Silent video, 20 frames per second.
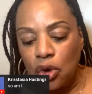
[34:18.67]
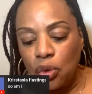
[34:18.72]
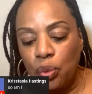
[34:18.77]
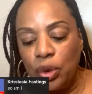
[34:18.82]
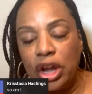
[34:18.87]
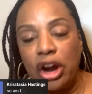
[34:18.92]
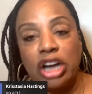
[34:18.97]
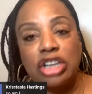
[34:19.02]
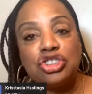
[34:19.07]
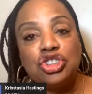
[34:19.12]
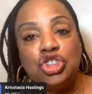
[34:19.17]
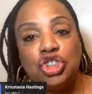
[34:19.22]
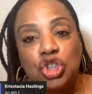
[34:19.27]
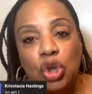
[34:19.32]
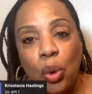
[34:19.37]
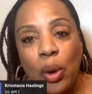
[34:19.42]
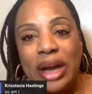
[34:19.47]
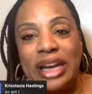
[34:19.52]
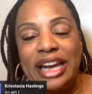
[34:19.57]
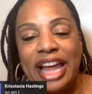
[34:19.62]
We are
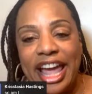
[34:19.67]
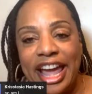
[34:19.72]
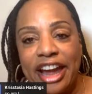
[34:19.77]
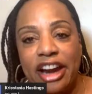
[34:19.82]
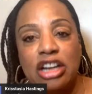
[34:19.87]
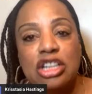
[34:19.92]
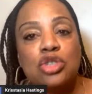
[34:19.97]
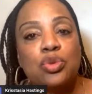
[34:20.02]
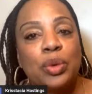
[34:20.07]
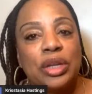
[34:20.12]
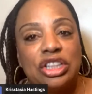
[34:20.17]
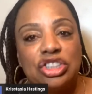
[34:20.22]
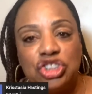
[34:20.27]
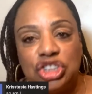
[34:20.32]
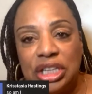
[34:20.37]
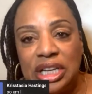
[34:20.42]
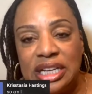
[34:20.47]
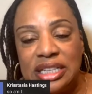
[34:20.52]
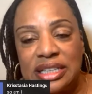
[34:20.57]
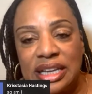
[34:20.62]
joint heirs with
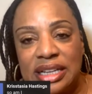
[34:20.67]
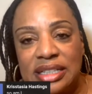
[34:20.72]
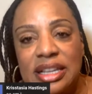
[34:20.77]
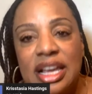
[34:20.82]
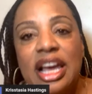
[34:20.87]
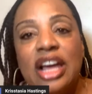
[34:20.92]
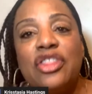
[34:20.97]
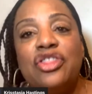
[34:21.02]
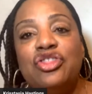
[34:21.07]
Jesus.